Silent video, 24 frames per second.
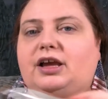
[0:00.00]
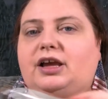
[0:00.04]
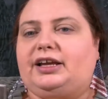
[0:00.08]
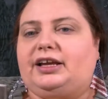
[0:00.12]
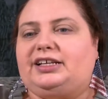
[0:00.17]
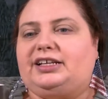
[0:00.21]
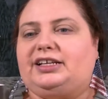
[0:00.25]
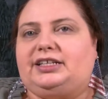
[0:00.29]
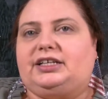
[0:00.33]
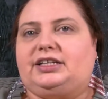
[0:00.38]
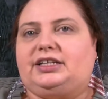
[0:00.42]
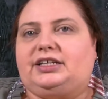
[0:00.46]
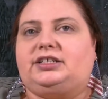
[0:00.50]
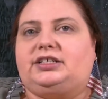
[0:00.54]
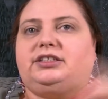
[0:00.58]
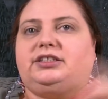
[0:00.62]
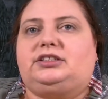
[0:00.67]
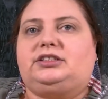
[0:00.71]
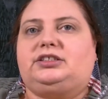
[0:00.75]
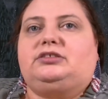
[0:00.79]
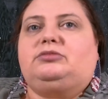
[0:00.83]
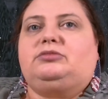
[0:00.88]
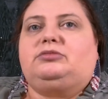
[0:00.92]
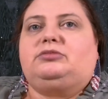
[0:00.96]
I guess I could
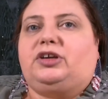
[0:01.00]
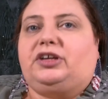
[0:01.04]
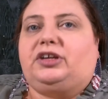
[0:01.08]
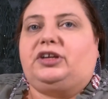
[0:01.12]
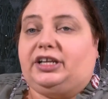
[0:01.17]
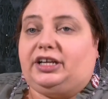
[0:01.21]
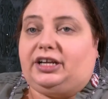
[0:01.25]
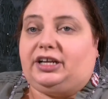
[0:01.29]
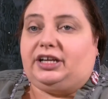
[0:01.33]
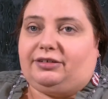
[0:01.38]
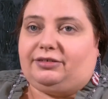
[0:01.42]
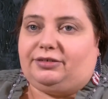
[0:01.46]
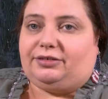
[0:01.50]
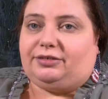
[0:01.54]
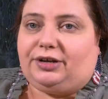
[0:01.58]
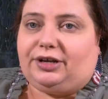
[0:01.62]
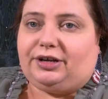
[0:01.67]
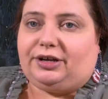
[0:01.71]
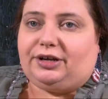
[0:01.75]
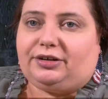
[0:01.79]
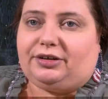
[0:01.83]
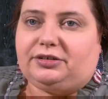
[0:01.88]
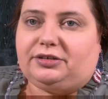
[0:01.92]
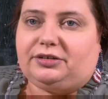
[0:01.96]
zoom y'all in. I don't know
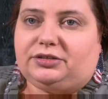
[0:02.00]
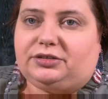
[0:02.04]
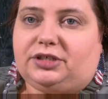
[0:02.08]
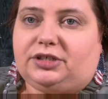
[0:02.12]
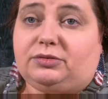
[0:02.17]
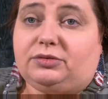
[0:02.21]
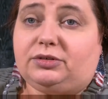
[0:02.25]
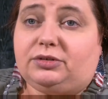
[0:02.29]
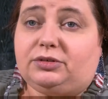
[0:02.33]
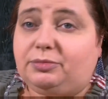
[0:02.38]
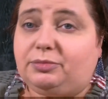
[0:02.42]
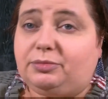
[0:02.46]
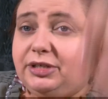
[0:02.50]
how close y'all want